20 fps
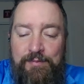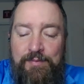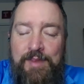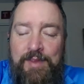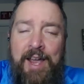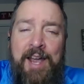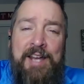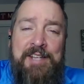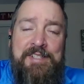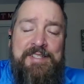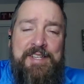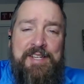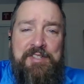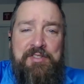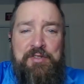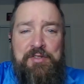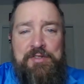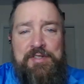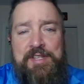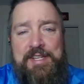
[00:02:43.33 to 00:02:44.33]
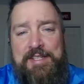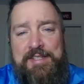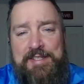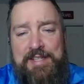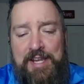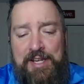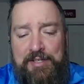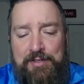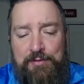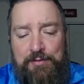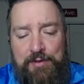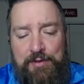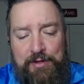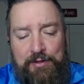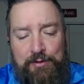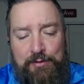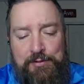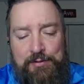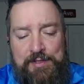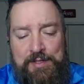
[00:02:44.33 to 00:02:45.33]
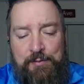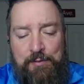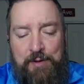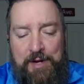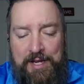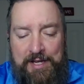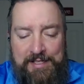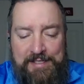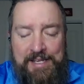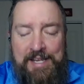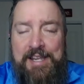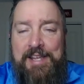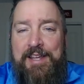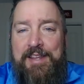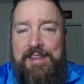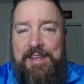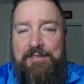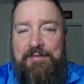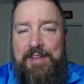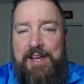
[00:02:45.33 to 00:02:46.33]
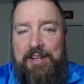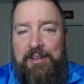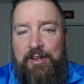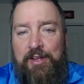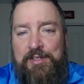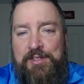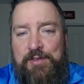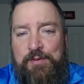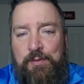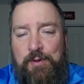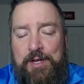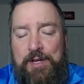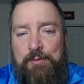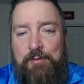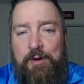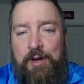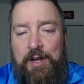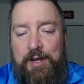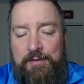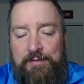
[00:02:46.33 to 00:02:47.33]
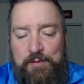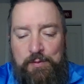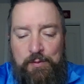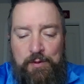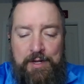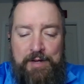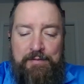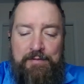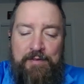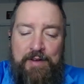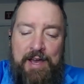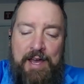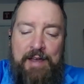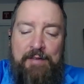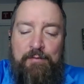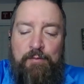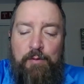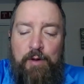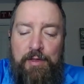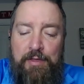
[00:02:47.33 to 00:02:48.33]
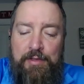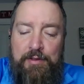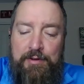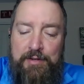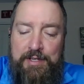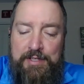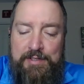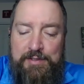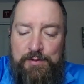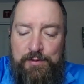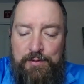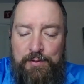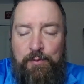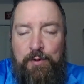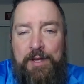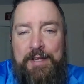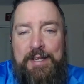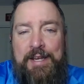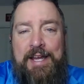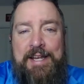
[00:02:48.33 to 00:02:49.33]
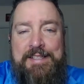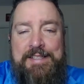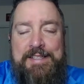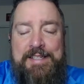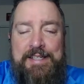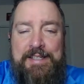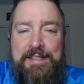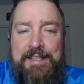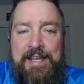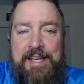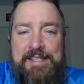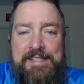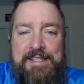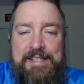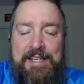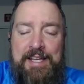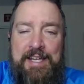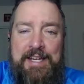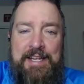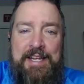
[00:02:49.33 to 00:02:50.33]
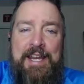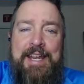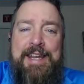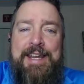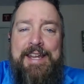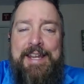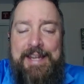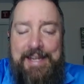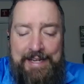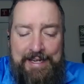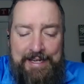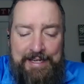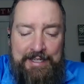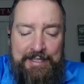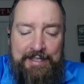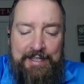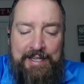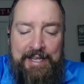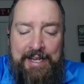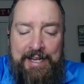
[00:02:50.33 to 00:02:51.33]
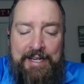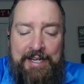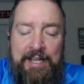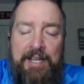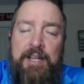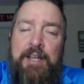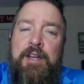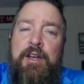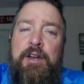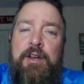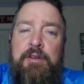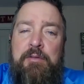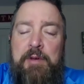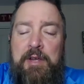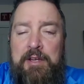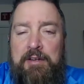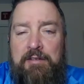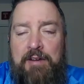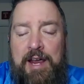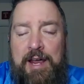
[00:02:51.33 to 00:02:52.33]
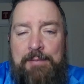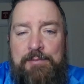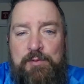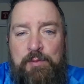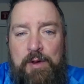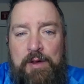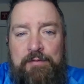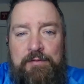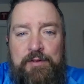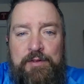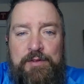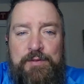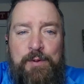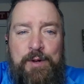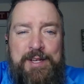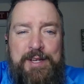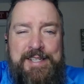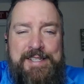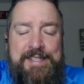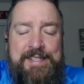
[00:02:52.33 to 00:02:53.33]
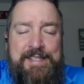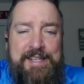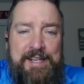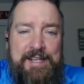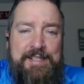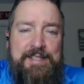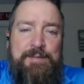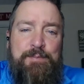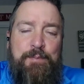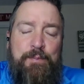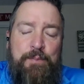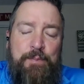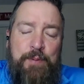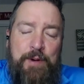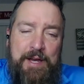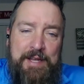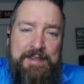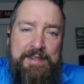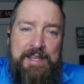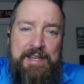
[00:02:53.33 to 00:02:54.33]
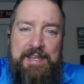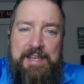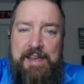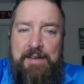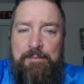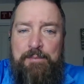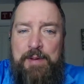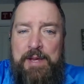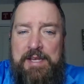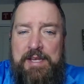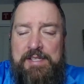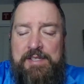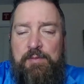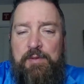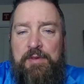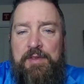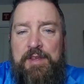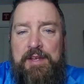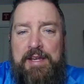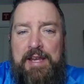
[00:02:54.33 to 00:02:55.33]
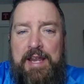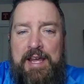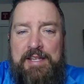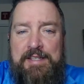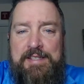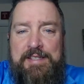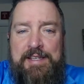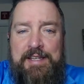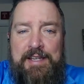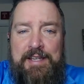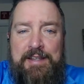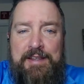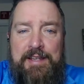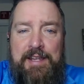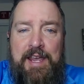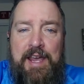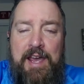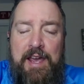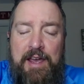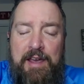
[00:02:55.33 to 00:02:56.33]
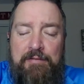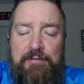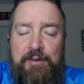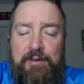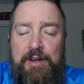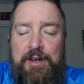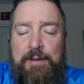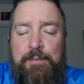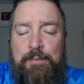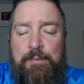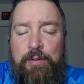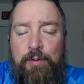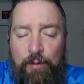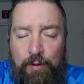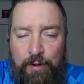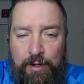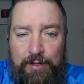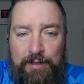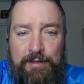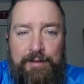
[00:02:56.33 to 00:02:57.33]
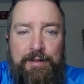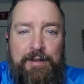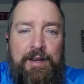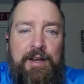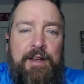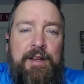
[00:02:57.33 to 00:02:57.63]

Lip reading: All right, Sixers continued their losing ways. They've now lost 21 of 25, 132 to 119 last night in Atlanta. Quentin Grimes went for 26, but they kept pace with the Nets in the ever-important